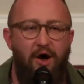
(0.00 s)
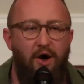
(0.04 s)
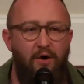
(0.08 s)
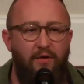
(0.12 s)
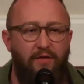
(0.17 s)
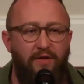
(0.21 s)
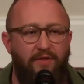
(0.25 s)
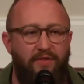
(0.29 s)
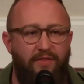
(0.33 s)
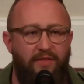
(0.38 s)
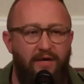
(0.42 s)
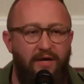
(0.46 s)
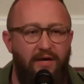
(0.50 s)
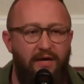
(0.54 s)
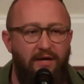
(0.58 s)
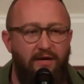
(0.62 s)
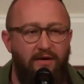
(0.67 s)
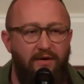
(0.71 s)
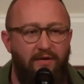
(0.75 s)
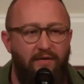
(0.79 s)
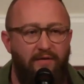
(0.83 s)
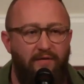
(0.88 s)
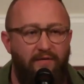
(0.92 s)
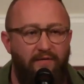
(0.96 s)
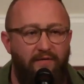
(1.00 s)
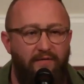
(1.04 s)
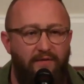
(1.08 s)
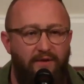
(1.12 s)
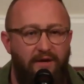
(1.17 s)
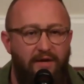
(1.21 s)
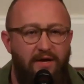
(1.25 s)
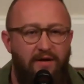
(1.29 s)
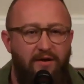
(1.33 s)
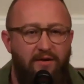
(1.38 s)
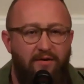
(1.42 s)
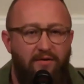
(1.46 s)
that the
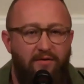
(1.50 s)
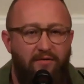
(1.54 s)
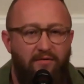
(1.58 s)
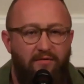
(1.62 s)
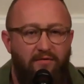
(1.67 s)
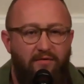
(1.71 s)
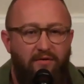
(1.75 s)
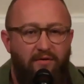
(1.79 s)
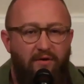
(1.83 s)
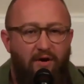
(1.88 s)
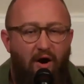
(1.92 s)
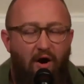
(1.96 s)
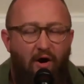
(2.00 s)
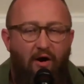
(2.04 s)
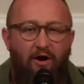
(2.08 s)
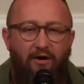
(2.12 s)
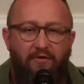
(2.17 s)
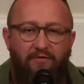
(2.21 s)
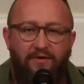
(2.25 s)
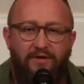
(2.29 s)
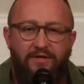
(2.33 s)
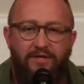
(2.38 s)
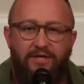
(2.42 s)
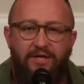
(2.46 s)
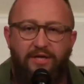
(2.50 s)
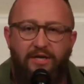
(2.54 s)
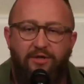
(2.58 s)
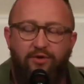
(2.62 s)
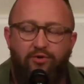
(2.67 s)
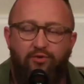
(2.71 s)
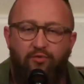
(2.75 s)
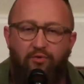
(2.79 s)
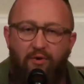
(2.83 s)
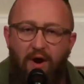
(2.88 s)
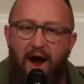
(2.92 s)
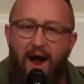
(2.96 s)
the harvest is
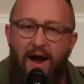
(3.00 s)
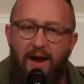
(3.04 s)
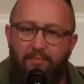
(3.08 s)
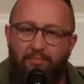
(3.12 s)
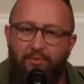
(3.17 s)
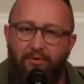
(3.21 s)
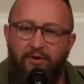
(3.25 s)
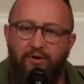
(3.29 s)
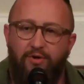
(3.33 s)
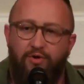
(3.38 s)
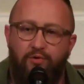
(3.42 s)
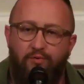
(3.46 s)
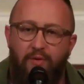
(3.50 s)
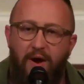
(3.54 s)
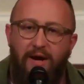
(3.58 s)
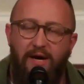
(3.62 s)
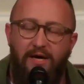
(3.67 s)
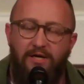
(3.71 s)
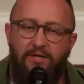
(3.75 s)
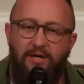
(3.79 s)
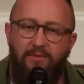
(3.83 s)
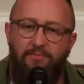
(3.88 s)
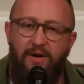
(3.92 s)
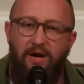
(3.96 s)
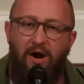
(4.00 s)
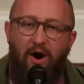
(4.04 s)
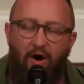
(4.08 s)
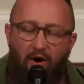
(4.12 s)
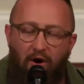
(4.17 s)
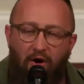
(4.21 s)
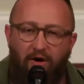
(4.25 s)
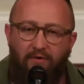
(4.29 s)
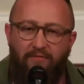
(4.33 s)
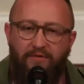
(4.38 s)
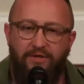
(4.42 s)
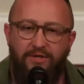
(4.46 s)
ripe or it's ready to be
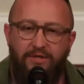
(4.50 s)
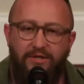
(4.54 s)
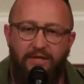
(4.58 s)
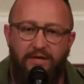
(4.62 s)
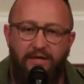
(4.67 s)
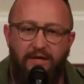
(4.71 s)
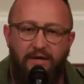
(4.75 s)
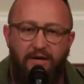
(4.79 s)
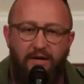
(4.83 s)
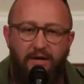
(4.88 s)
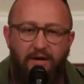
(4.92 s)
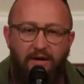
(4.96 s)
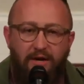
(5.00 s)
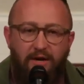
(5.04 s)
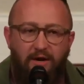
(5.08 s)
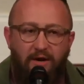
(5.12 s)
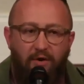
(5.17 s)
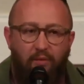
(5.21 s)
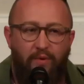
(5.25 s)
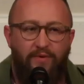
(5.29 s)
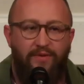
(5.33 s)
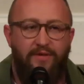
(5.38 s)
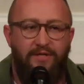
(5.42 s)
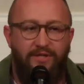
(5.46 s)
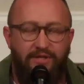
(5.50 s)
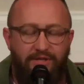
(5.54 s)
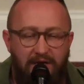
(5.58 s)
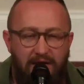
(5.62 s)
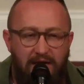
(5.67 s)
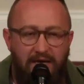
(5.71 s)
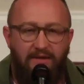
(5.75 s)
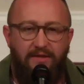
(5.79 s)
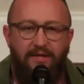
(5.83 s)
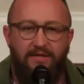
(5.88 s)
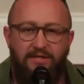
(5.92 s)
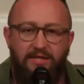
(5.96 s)
harvested when the
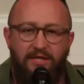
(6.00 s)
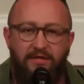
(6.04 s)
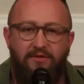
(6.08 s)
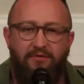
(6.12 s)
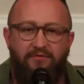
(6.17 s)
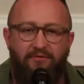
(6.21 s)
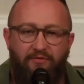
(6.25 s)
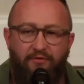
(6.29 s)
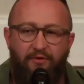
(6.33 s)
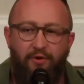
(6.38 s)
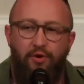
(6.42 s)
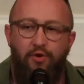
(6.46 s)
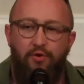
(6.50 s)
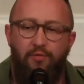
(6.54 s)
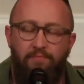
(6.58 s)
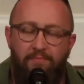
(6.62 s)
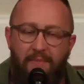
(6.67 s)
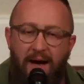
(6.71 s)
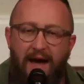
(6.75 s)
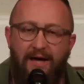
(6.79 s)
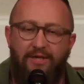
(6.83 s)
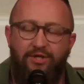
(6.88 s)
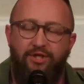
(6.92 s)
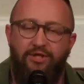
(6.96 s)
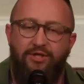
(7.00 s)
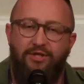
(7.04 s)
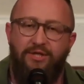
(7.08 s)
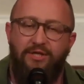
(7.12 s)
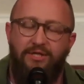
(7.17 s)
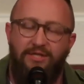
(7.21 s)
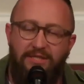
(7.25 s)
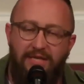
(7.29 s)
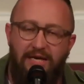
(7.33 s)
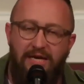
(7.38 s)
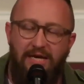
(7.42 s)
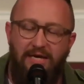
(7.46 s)
seed that's in the fruit matches the
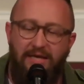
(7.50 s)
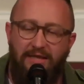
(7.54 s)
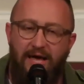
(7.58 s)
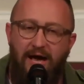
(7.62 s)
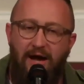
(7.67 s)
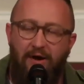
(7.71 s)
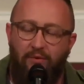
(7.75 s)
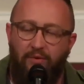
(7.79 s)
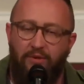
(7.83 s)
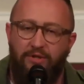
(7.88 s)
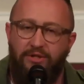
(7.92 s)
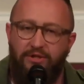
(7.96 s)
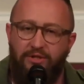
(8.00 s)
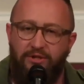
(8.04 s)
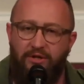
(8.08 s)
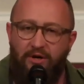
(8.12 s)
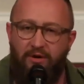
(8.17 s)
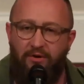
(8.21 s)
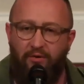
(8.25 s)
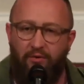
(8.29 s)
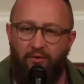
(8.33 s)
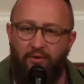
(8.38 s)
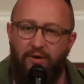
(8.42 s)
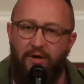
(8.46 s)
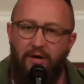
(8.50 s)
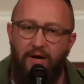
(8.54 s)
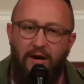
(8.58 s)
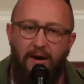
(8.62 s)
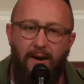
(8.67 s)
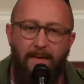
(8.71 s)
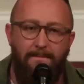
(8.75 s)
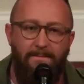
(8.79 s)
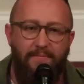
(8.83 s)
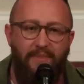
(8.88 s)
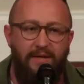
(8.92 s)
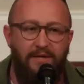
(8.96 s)
seed that was sown.
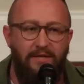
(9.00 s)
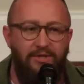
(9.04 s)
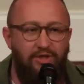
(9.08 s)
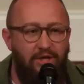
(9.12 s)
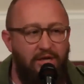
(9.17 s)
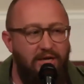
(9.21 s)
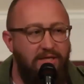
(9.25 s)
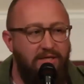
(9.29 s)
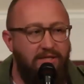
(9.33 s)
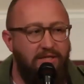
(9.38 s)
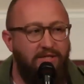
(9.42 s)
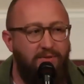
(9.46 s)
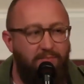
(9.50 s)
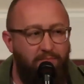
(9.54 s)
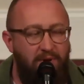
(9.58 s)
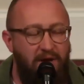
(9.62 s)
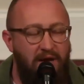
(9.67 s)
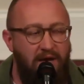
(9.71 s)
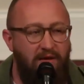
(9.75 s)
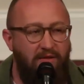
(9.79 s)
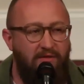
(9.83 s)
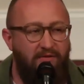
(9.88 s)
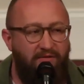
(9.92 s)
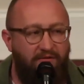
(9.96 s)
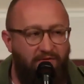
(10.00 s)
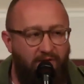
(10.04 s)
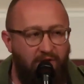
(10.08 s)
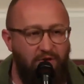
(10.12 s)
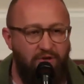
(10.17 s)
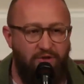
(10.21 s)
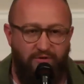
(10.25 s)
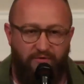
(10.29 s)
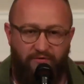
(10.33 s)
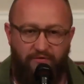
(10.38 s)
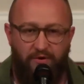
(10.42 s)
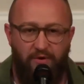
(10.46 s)
Jesus being the
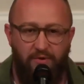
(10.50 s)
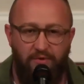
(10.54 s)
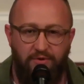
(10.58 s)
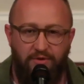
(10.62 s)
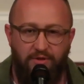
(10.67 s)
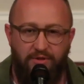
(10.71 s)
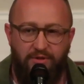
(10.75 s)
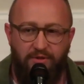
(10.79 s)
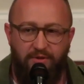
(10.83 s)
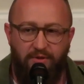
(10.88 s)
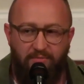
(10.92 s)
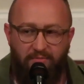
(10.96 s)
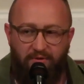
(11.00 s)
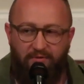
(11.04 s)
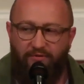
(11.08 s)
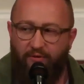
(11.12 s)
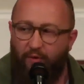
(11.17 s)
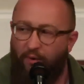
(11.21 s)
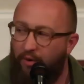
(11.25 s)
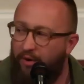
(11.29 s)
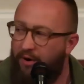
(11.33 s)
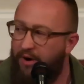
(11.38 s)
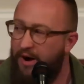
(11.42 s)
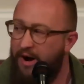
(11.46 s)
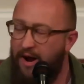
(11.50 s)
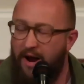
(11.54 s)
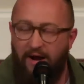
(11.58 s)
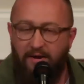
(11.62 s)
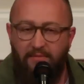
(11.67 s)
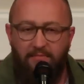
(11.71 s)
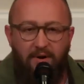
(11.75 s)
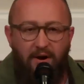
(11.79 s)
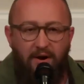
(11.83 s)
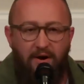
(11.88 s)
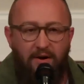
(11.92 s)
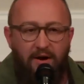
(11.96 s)
first fruits before and
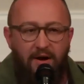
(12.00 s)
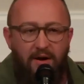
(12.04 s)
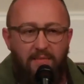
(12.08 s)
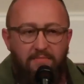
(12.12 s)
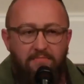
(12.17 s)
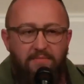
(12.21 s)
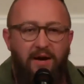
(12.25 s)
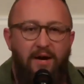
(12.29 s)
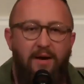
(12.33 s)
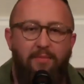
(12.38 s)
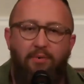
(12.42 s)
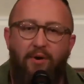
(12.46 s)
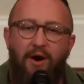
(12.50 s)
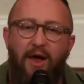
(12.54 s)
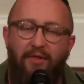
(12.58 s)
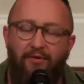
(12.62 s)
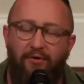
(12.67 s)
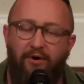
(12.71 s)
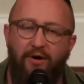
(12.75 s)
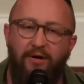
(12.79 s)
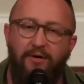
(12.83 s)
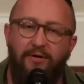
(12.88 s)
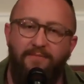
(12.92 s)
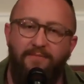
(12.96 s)
among many brethren,